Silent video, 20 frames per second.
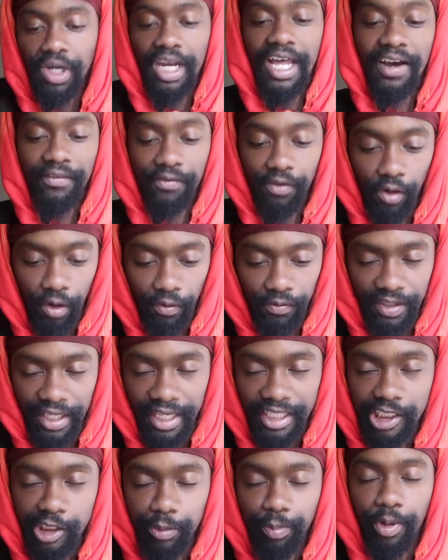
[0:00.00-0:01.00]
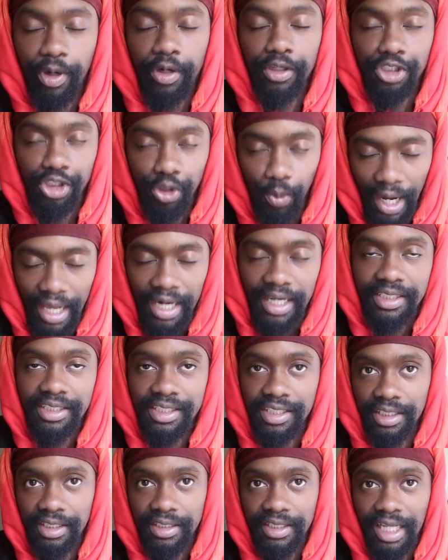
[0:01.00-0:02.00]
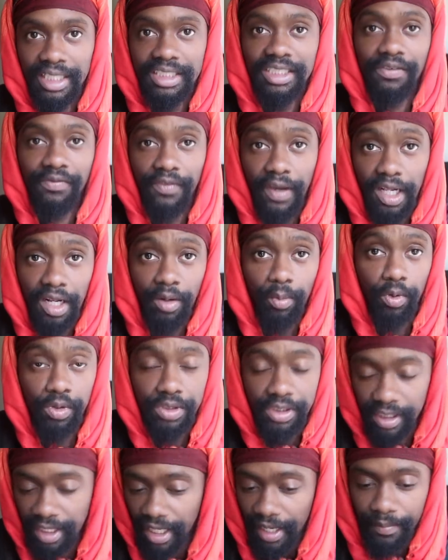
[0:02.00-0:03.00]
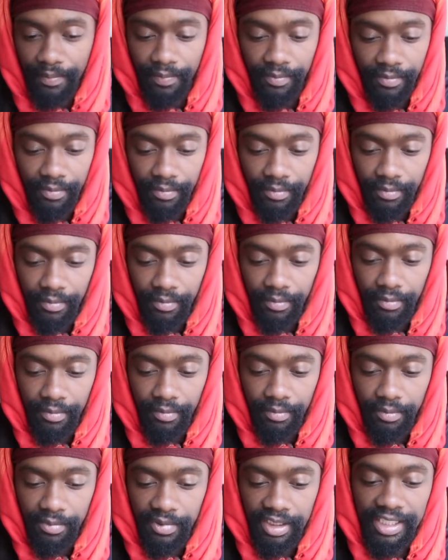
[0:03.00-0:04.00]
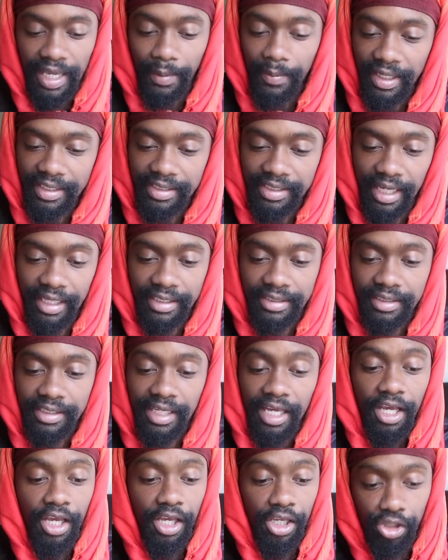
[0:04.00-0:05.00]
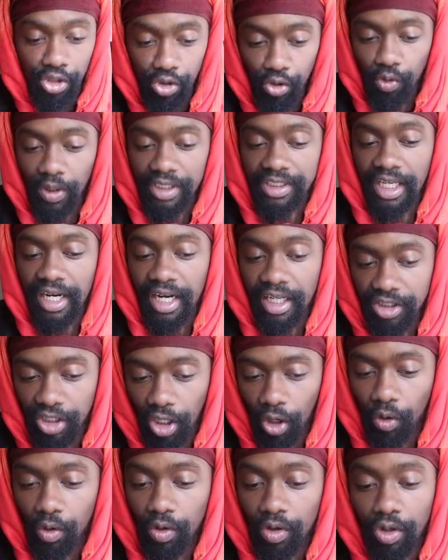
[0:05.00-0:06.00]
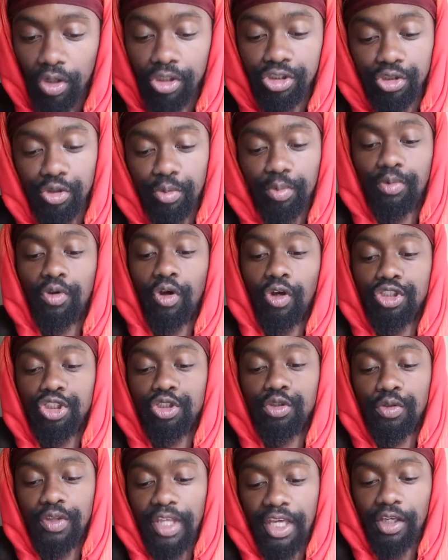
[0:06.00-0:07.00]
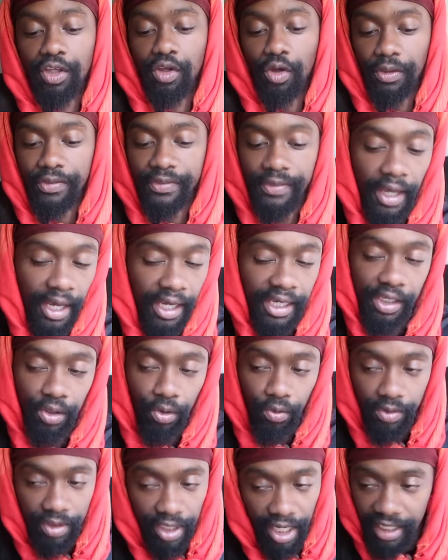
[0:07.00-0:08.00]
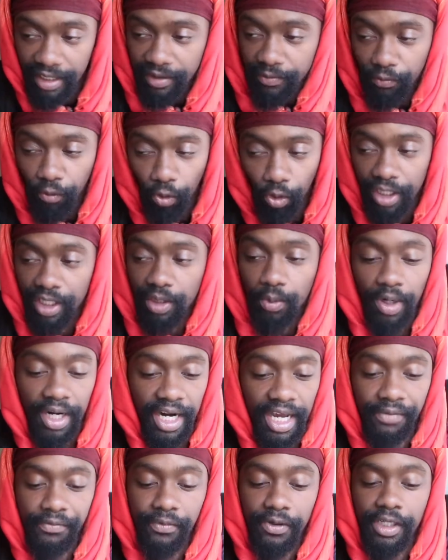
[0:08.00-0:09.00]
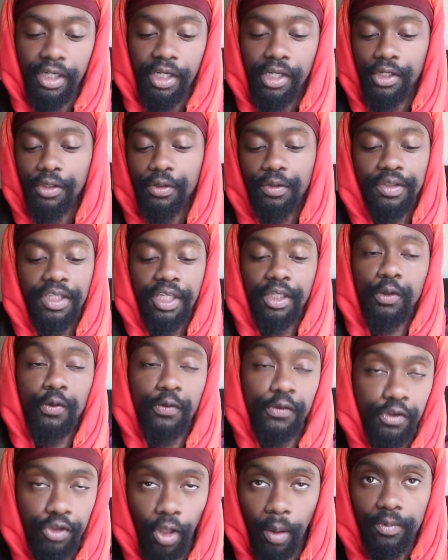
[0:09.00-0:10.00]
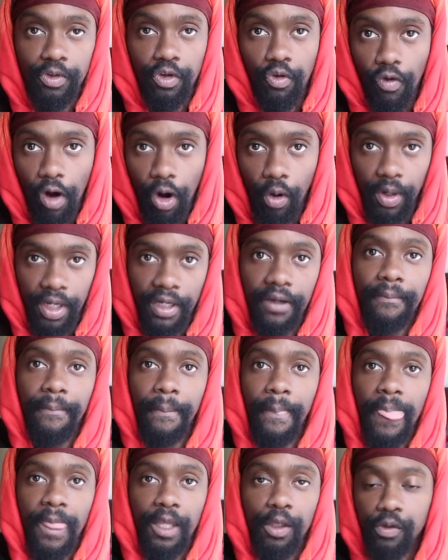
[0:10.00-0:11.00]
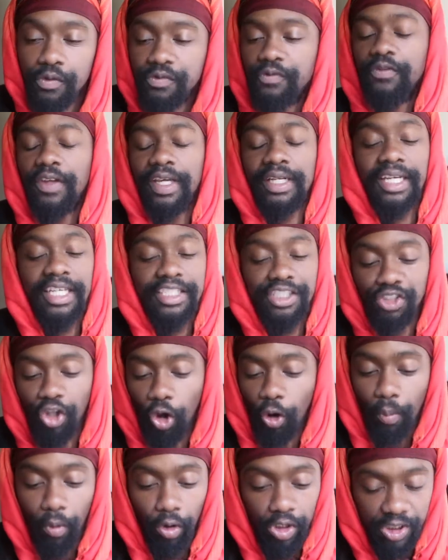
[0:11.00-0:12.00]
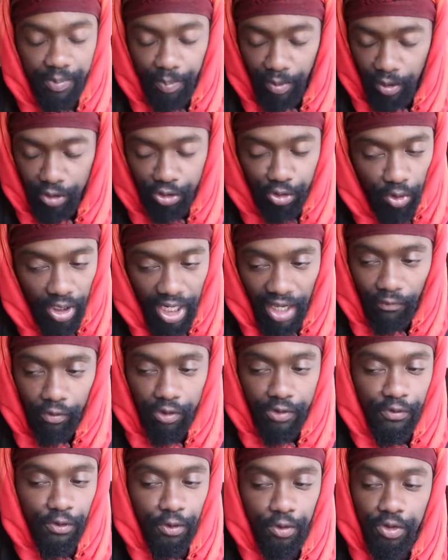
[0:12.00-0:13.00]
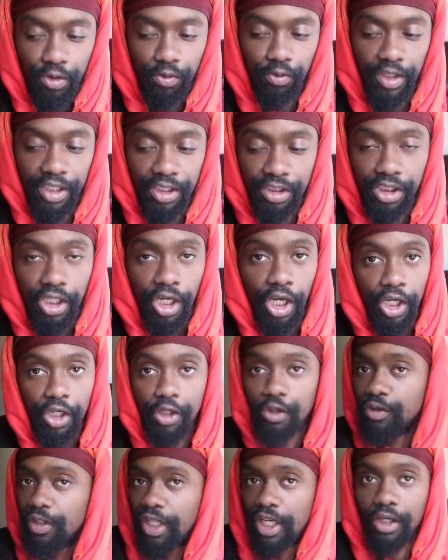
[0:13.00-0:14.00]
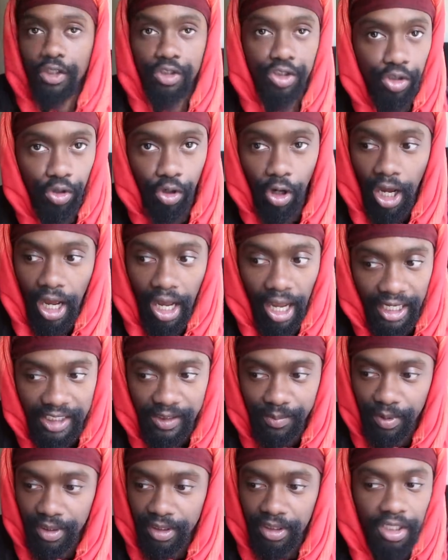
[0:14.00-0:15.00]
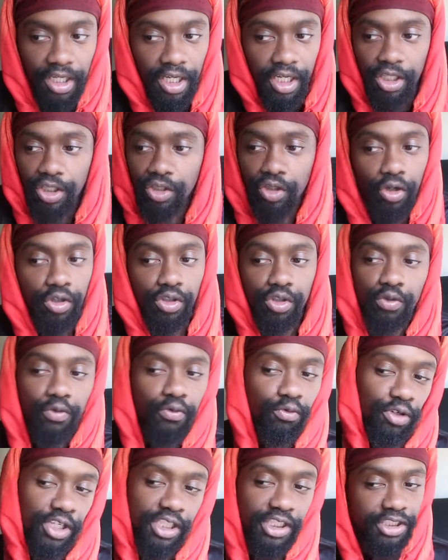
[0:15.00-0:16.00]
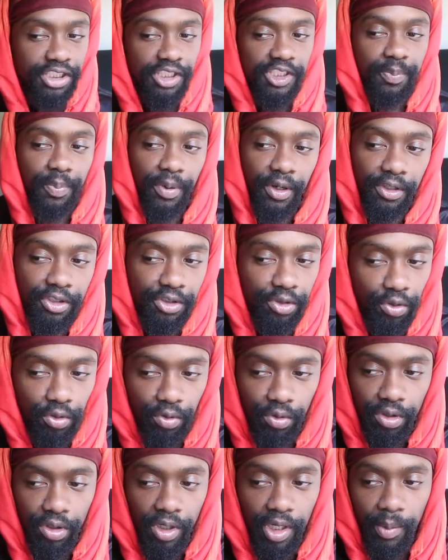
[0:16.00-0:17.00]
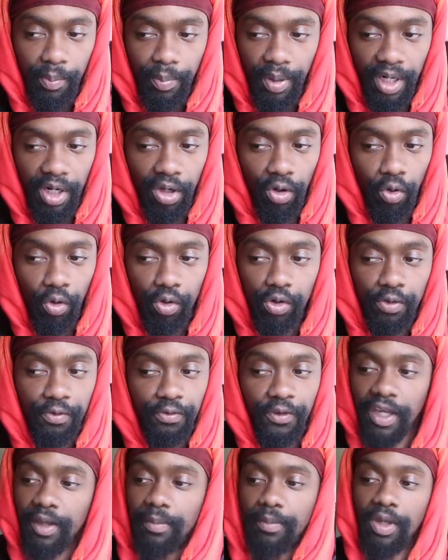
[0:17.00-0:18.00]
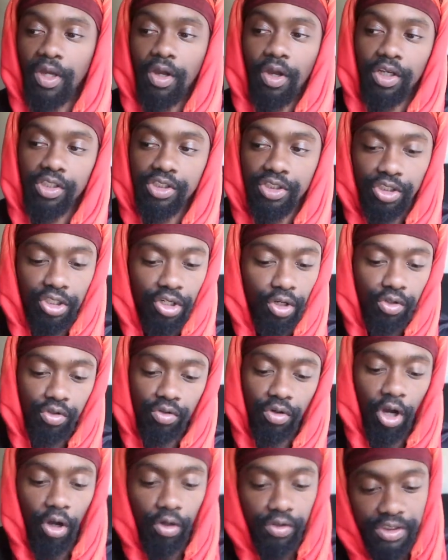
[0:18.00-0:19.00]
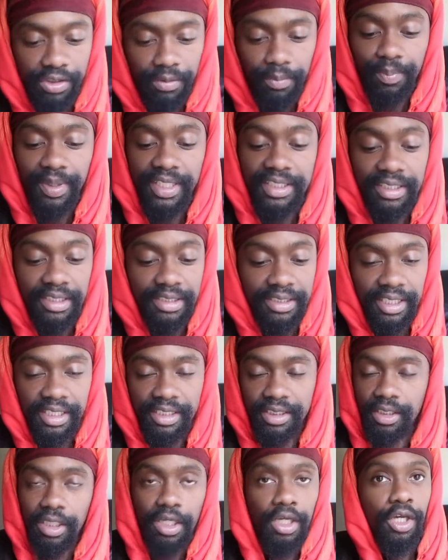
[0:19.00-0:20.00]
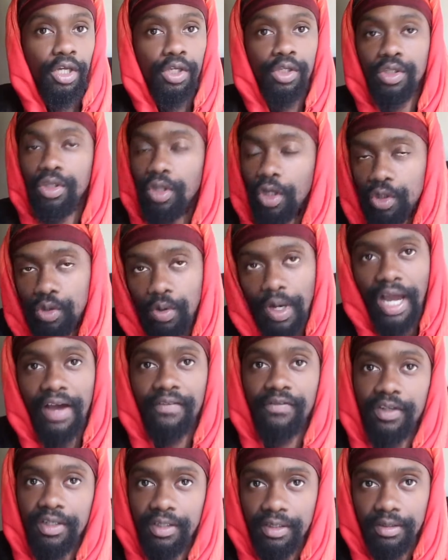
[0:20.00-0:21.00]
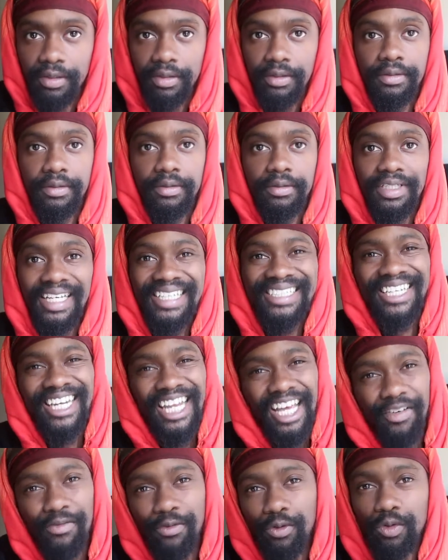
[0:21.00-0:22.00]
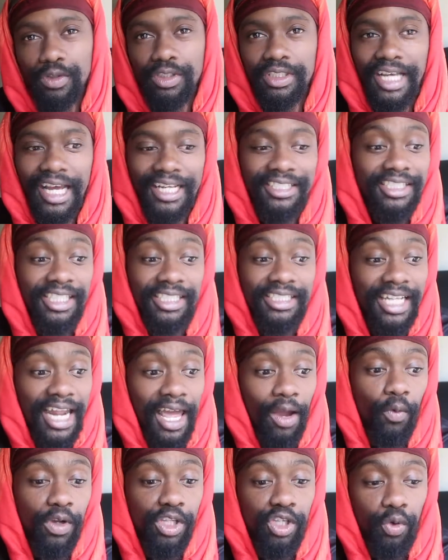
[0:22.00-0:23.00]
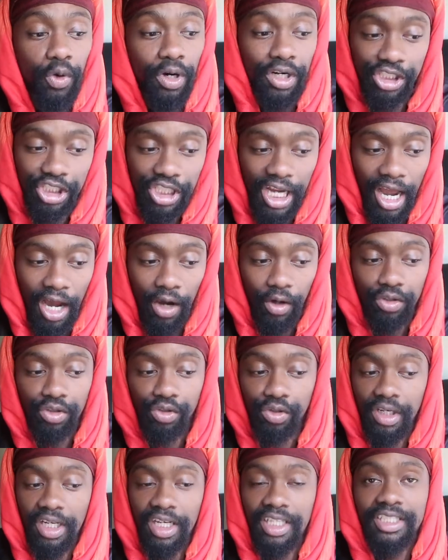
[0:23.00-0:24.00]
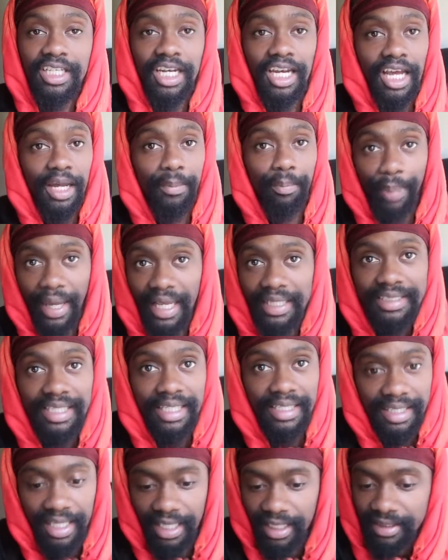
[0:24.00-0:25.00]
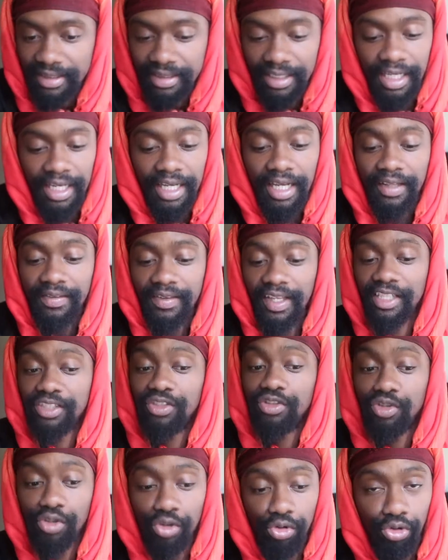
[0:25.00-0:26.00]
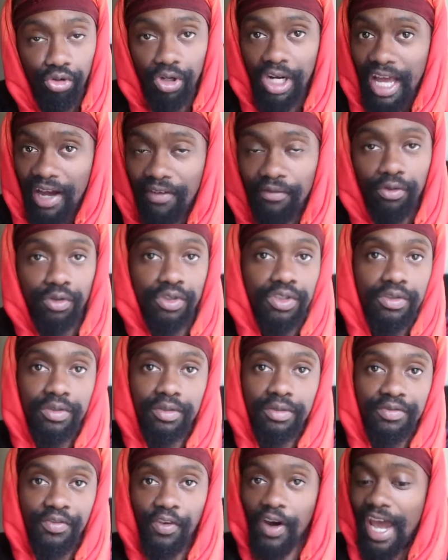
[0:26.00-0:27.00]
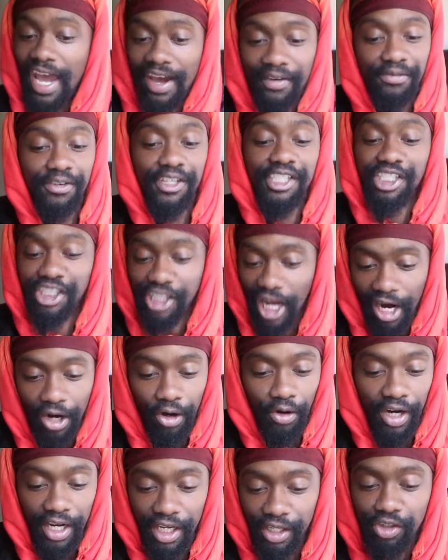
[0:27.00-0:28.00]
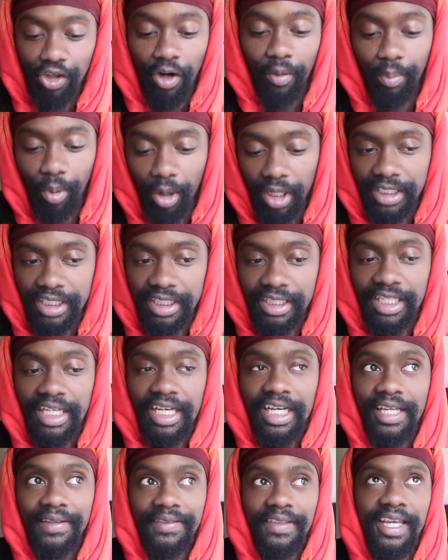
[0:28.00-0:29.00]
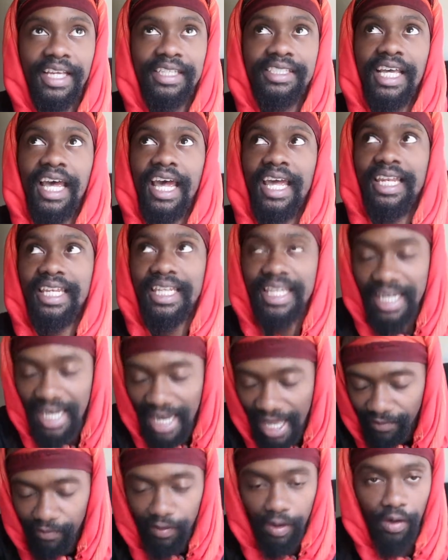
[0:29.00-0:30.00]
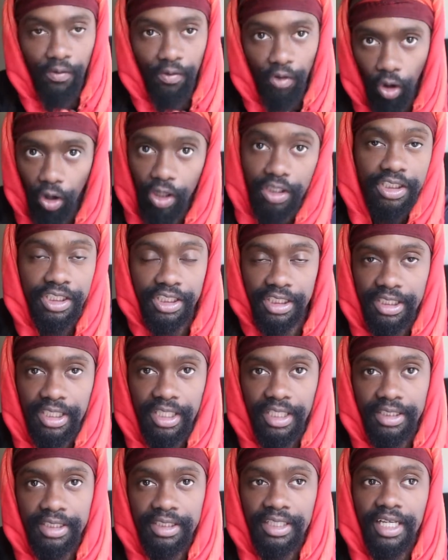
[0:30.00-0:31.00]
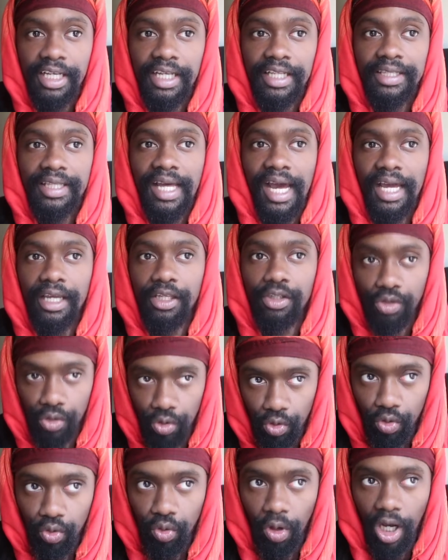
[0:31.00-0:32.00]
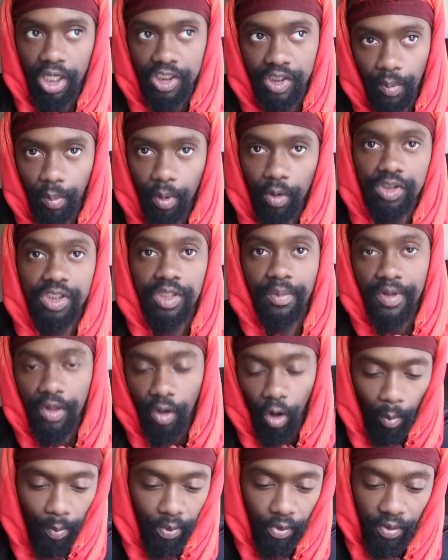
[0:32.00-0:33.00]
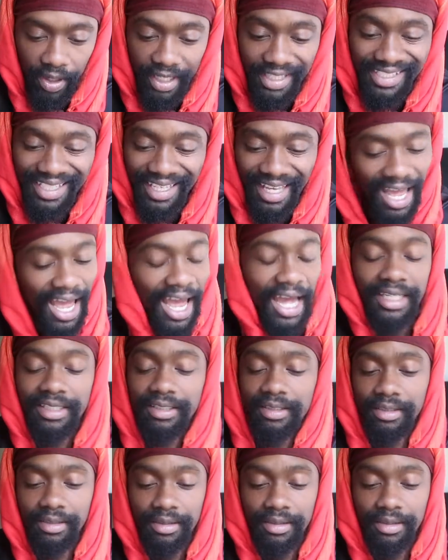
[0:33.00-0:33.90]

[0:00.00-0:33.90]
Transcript: level of their spirituality that's available to them. Does that make sense? You as an adult, because you think you're 30 or 30, 40, whatever, you think you've stopped growing. You think there's no more spiritual levels for you to reach. You think because you got a husband, you've reached the spiritual pinnacle. You think because, you own some businesses. No, you haven't. There's levels. And just like when you were a child, you needed to learn basic things. There's new levels. For every chakra in your body, there's a level of consciousness that you are supposed to be operating at.